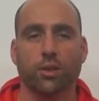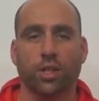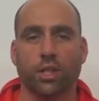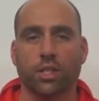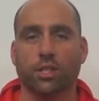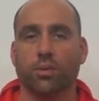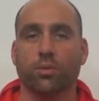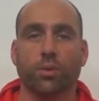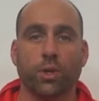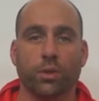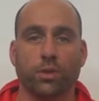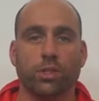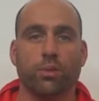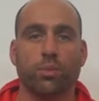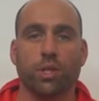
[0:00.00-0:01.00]
getting some
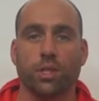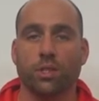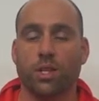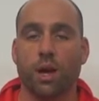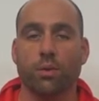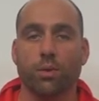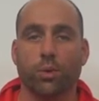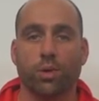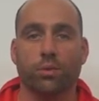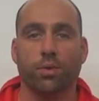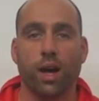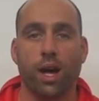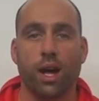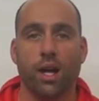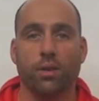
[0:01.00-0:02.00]
votes to be in the top
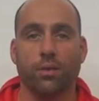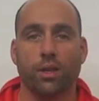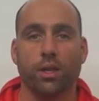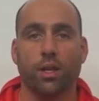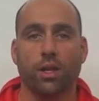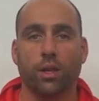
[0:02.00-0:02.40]
25